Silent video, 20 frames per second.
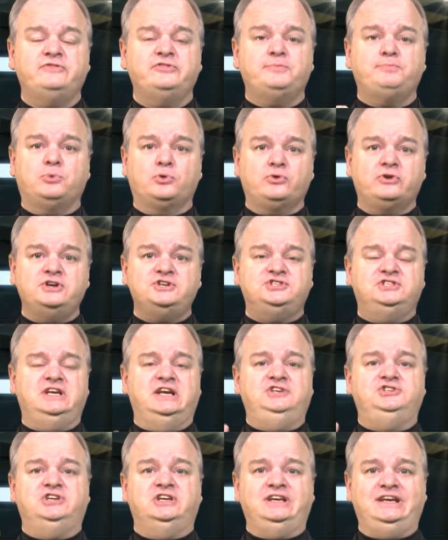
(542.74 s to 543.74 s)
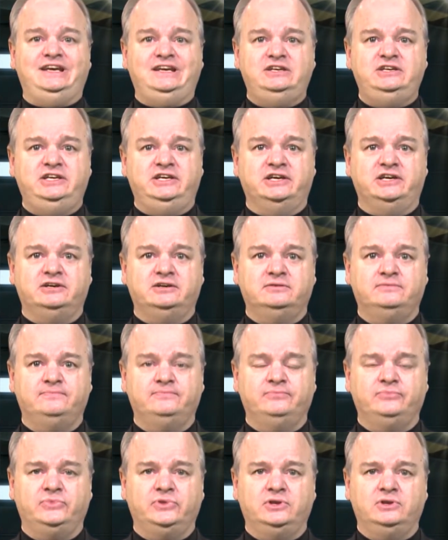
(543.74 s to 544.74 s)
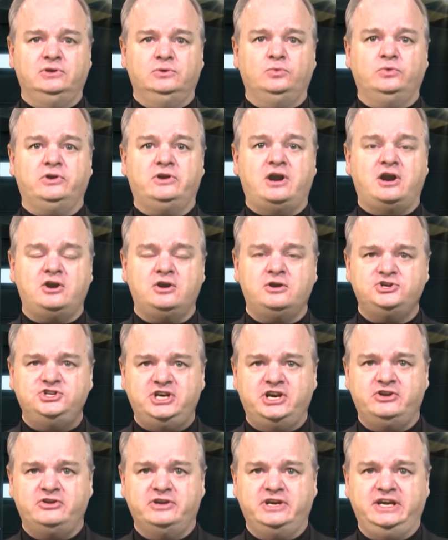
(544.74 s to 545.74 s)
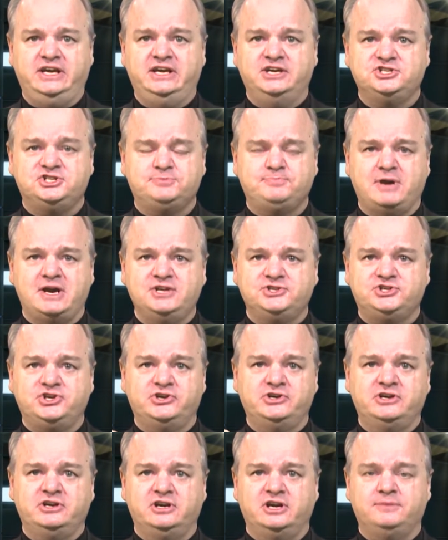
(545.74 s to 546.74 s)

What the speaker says: of the poorest states in India, where our charity has sponsored